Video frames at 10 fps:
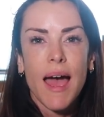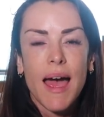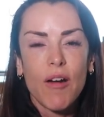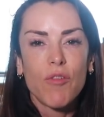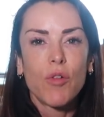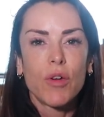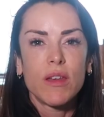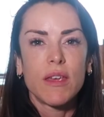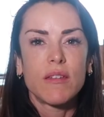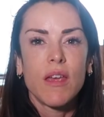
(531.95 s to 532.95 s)
are
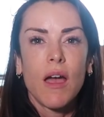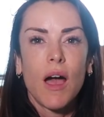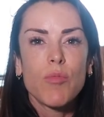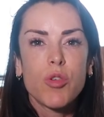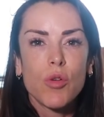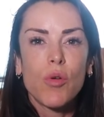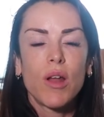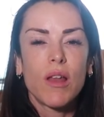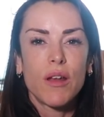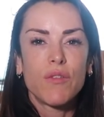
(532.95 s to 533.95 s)
avoiding it, I'm
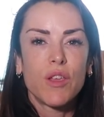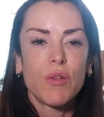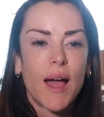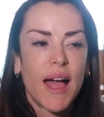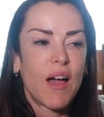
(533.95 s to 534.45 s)
sure a lot of you